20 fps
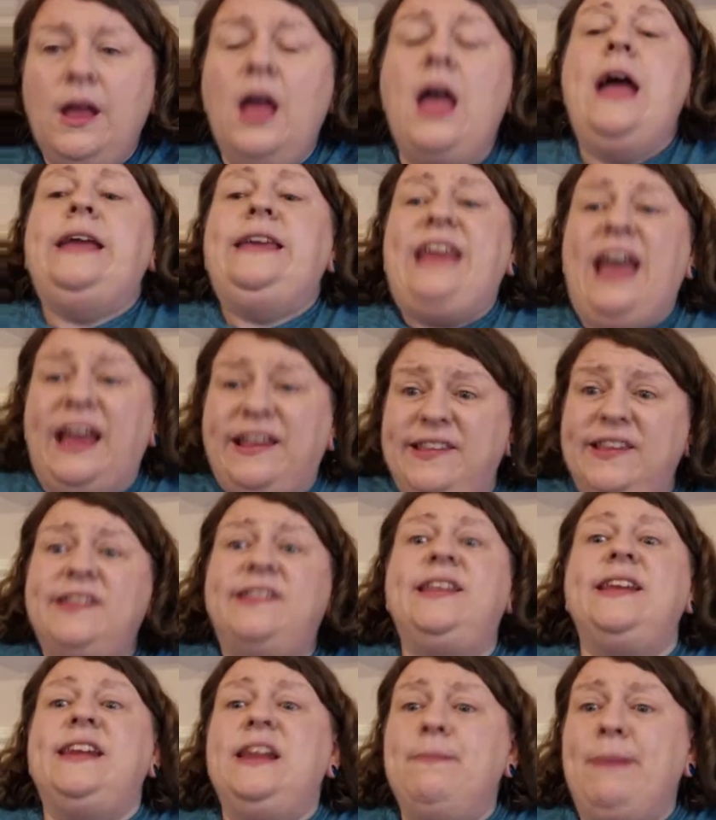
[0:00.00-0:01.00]
Yes,
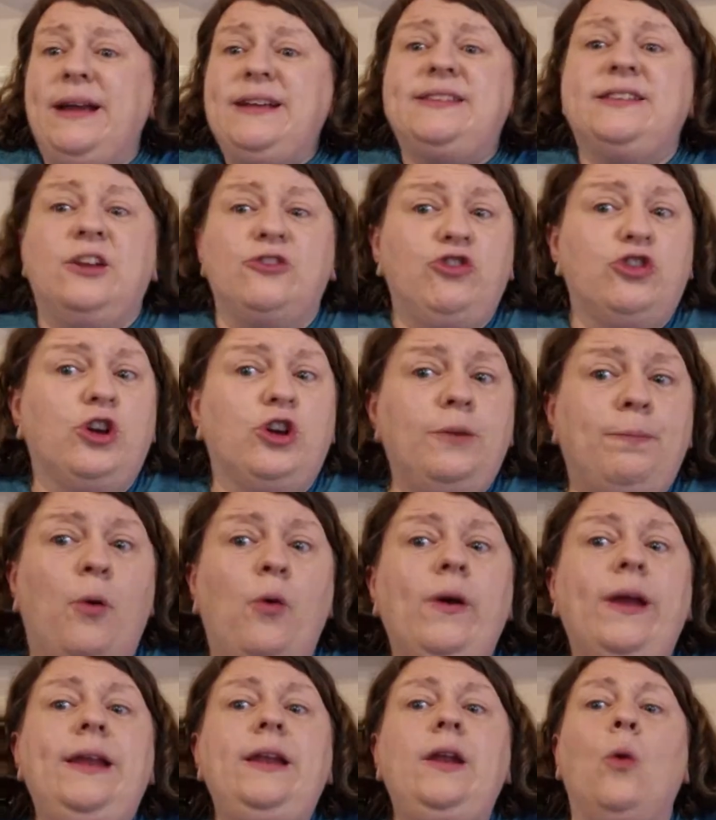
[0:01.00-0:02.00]
Sydney makes such a good
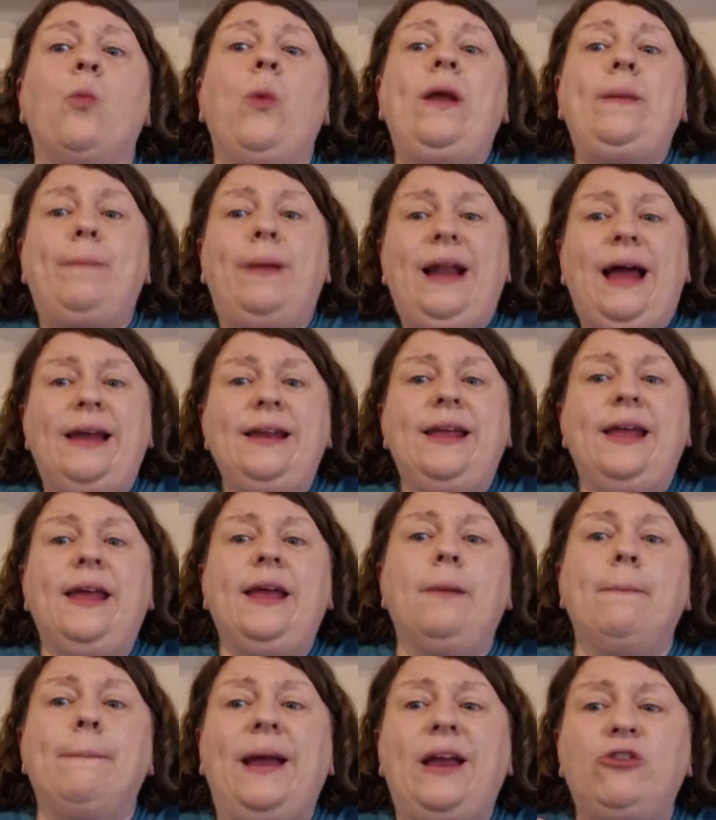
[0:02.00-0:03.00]
point. When
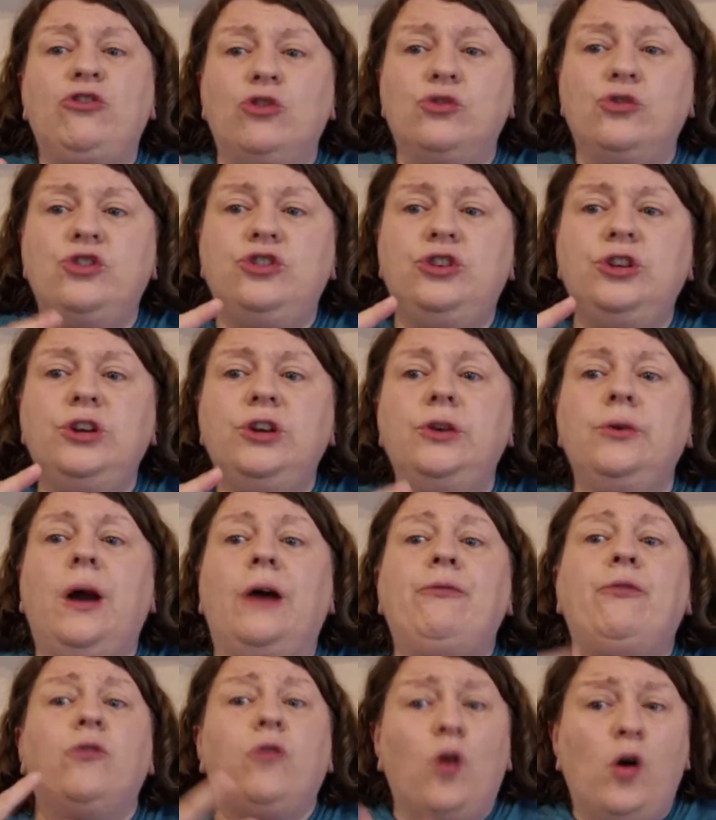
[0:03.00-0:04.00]
planning, make sure to do a
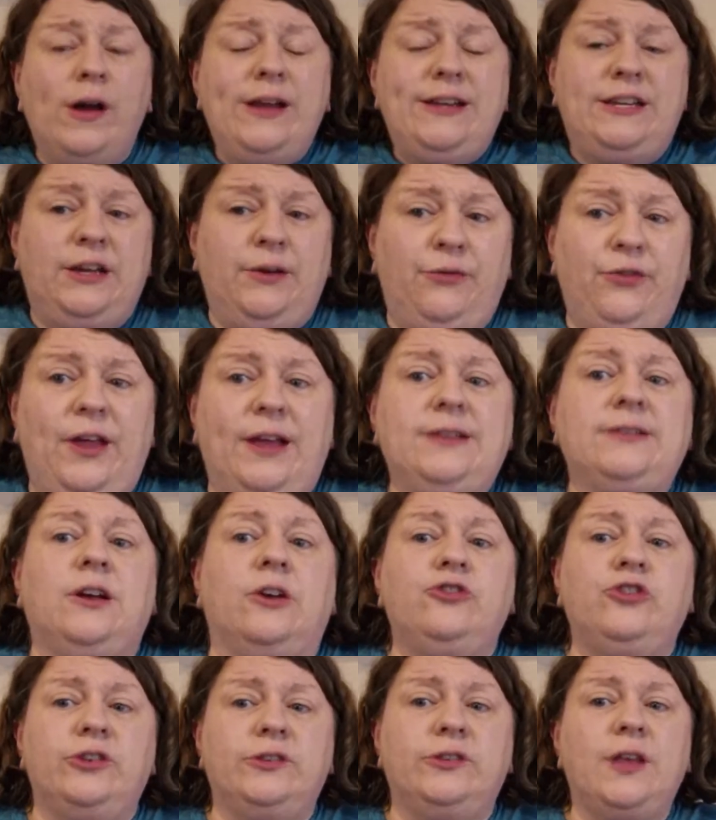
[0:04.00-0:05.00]
variety of things,
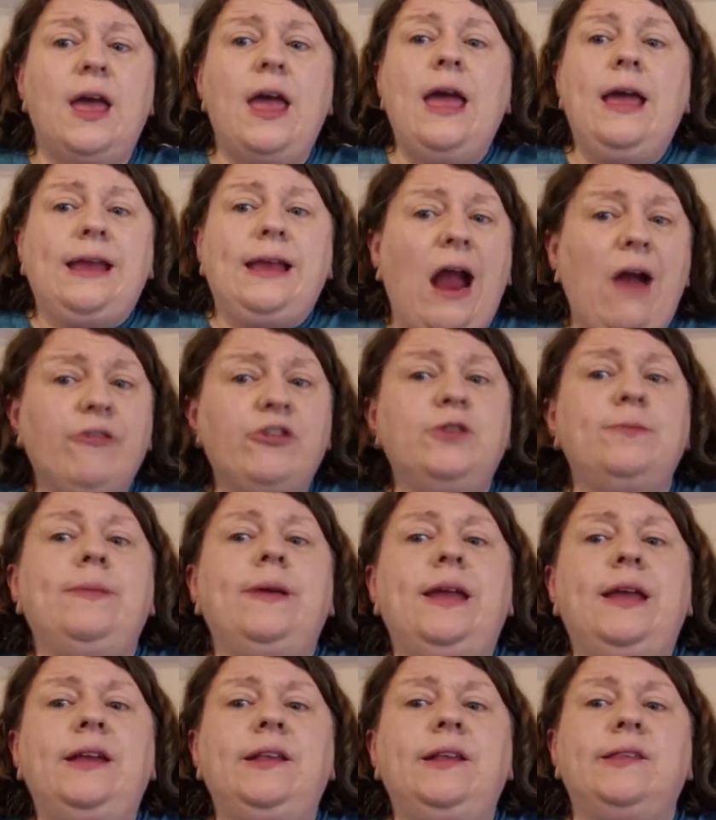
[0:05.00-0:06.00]
such as character
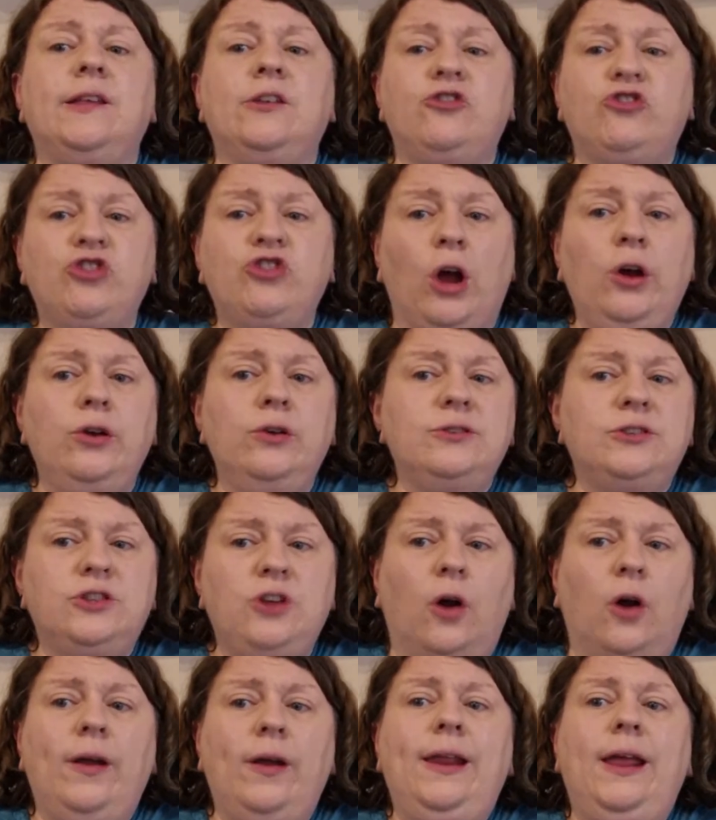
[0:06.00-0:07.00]
meets, shows,
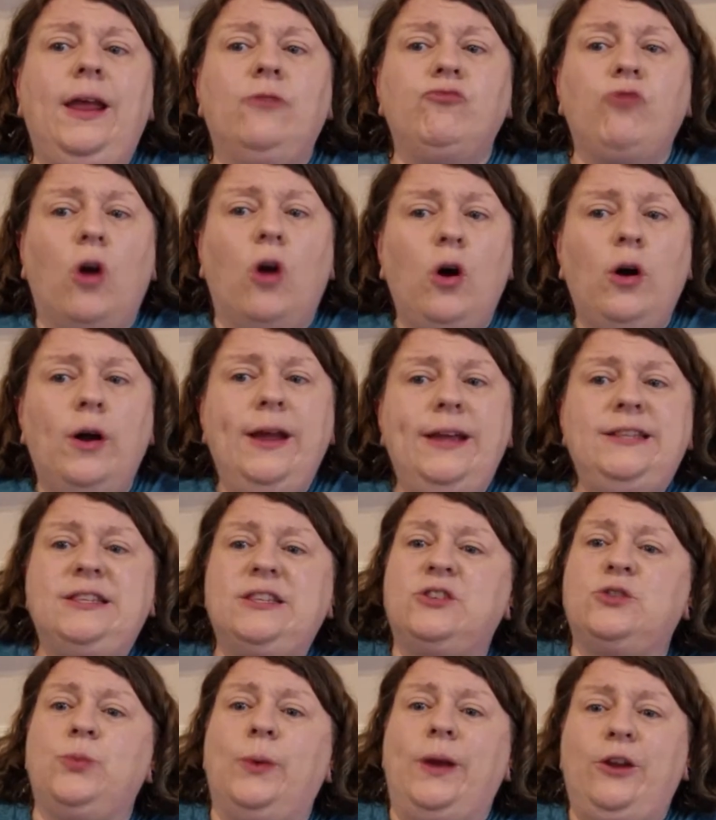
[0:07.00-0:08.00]
dining, rides,
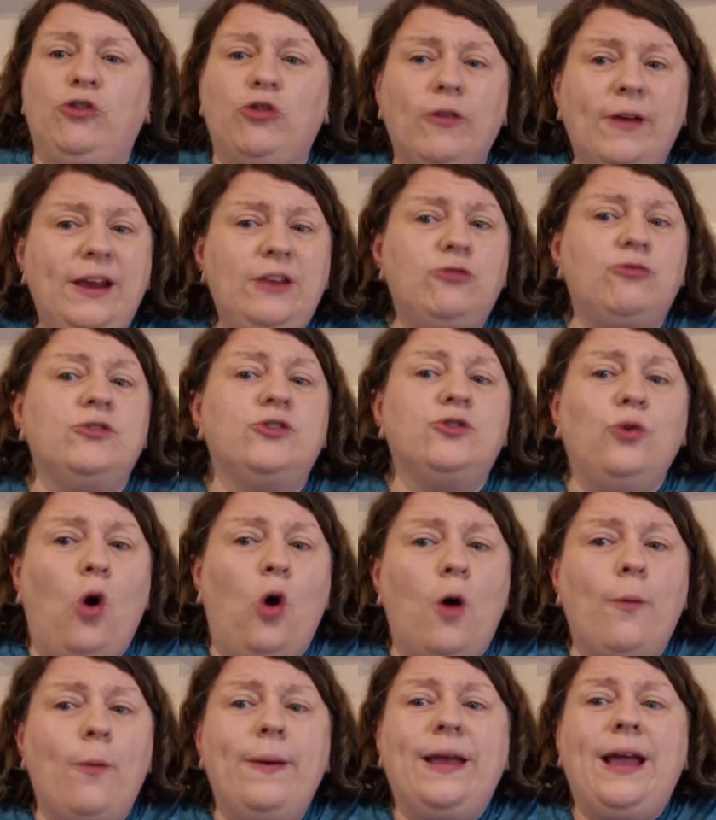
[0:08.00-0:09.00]
sweet treats, resort
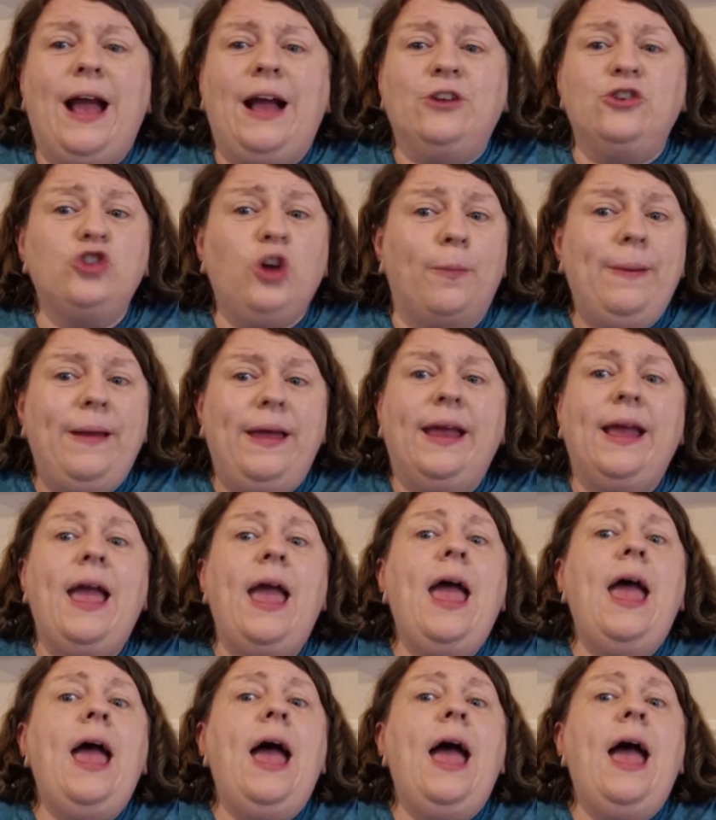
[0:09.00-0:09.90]
hopping and shopping.